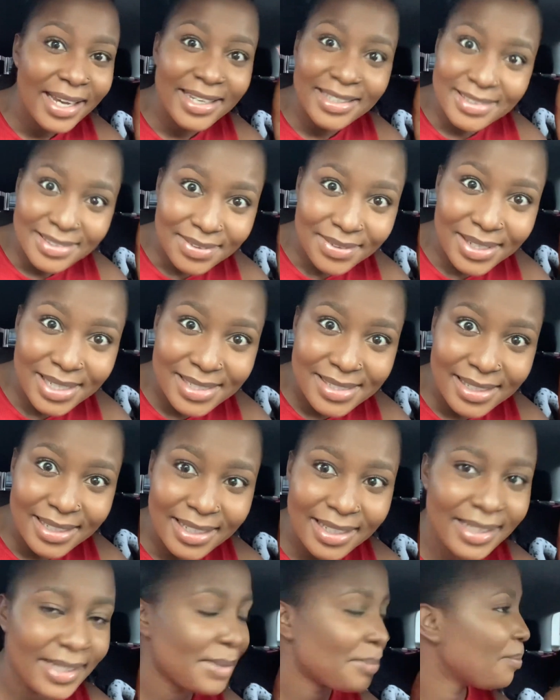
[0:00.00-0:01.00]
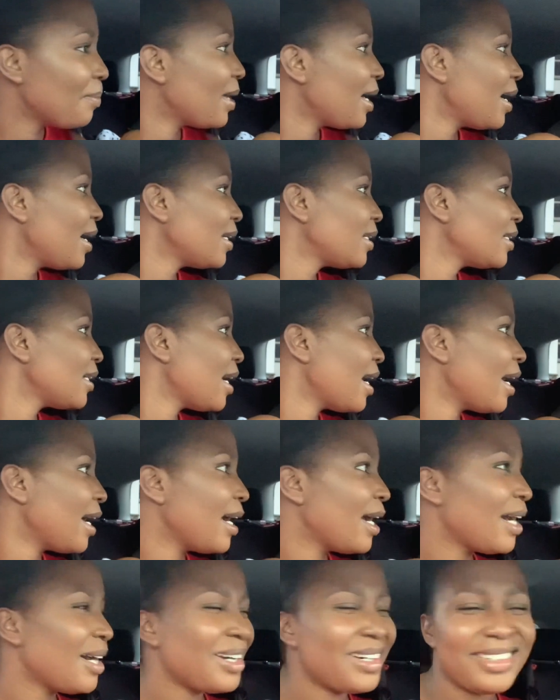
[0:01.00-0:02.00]
is crazy, but
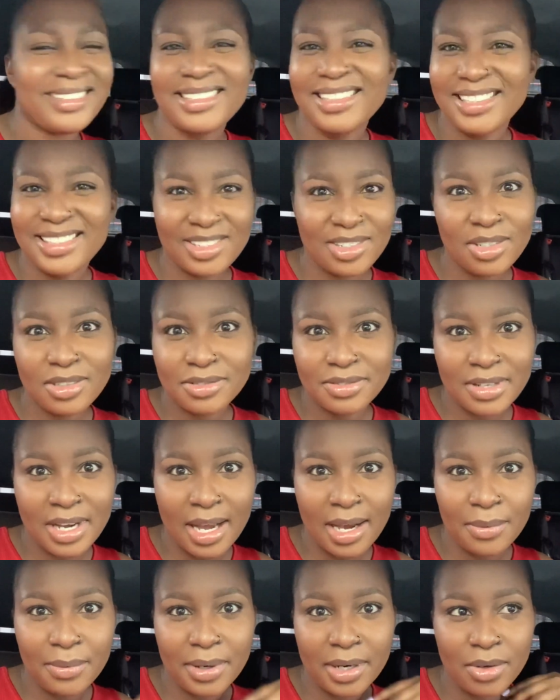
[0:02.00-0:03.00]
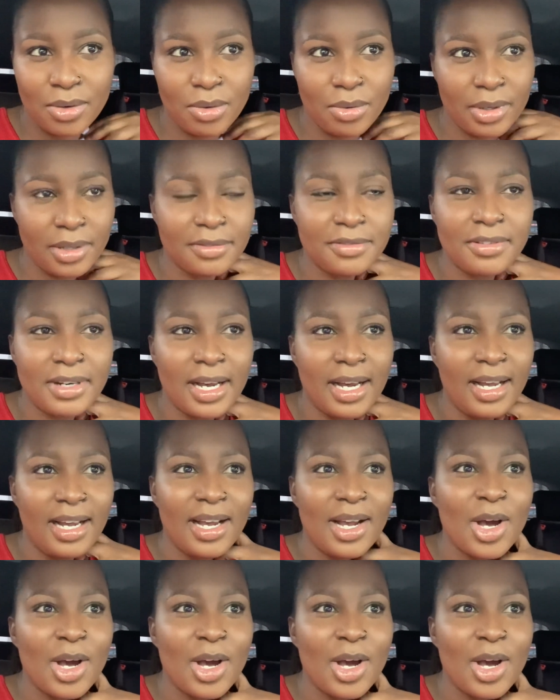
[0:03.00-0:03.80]
it's not far. We're not going far.